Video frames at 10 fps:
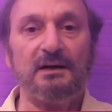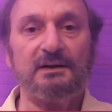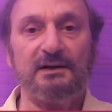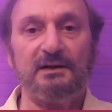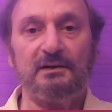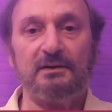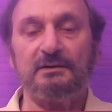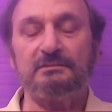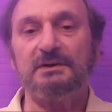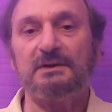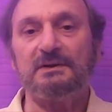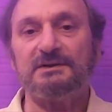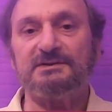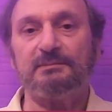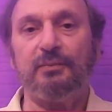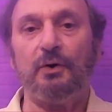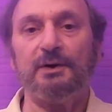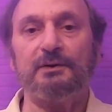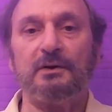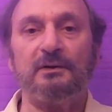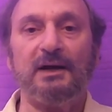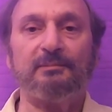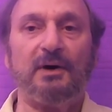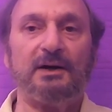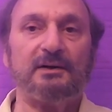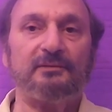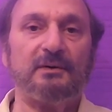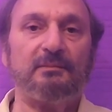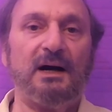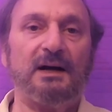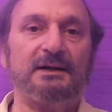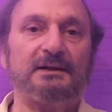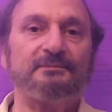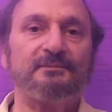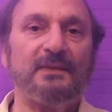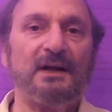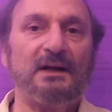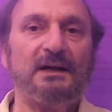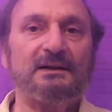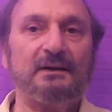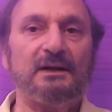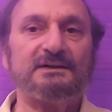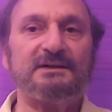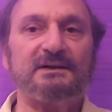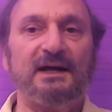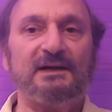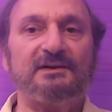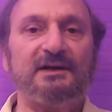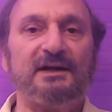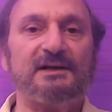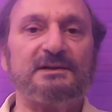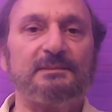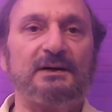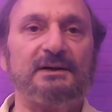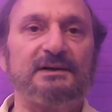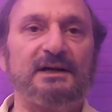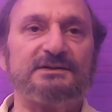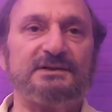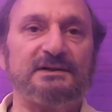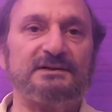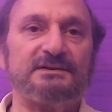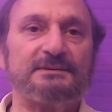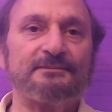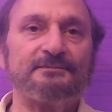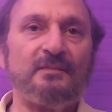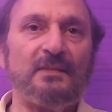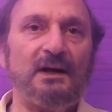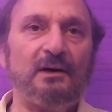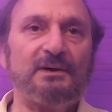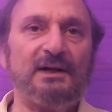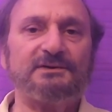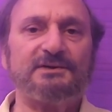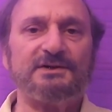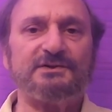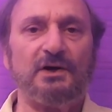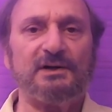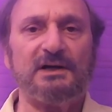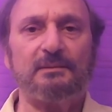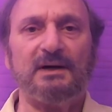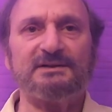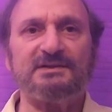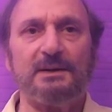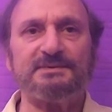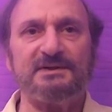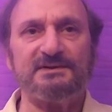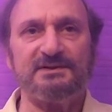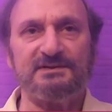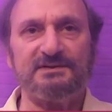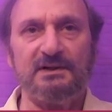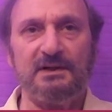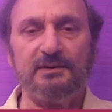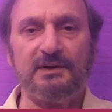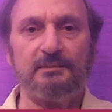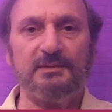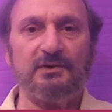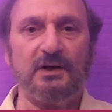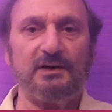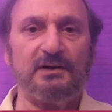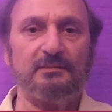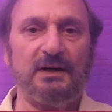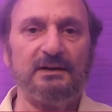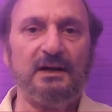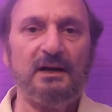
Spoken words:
heal or support that part of your body. Now, lesson 18 is about addictions. We're not just talking about substances here. We can be talking about